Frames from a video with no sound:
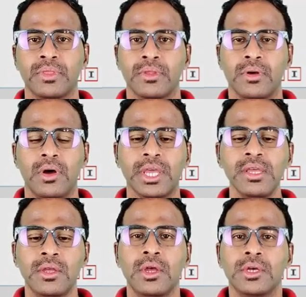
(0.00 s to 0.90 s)
Okay,
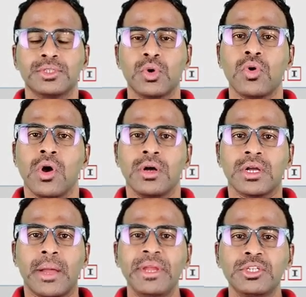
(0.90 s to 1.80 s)
so
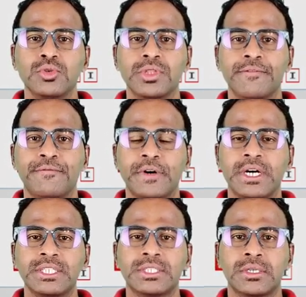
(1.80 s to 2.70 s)
coming to the
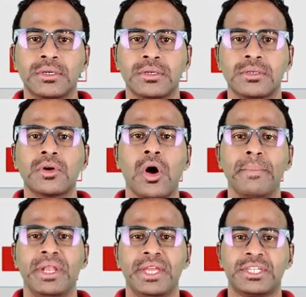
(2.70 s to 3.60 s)
first
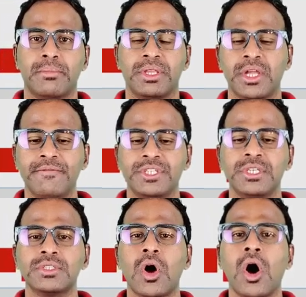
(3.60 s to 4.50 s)
combination method, which
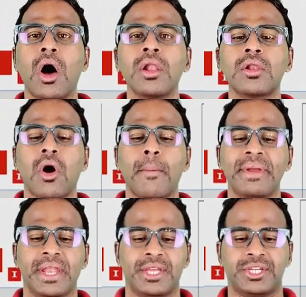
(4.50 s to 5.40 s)
is all
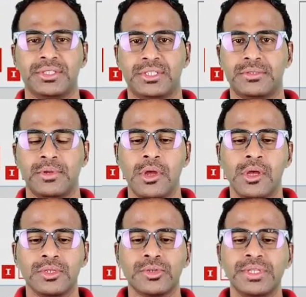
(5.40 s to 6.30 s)
combinations.
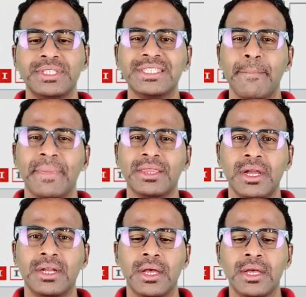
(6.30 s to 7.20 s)
So this is a
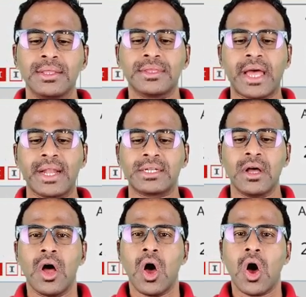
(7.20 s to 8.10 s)
method that
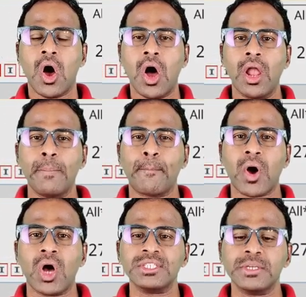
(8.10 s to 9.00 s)
all
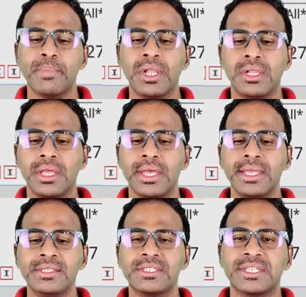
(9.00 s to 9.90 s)
possible
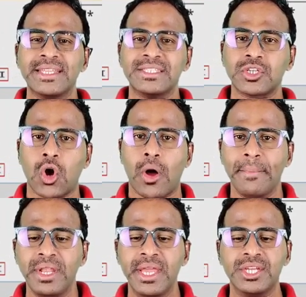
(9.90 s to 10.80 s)
instance
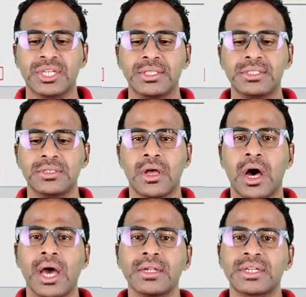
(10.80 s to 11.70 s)
combinations
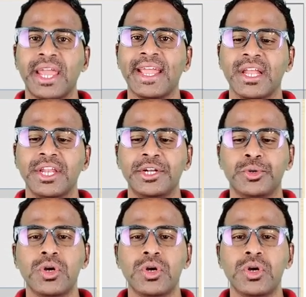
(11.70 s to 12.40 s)
are taken into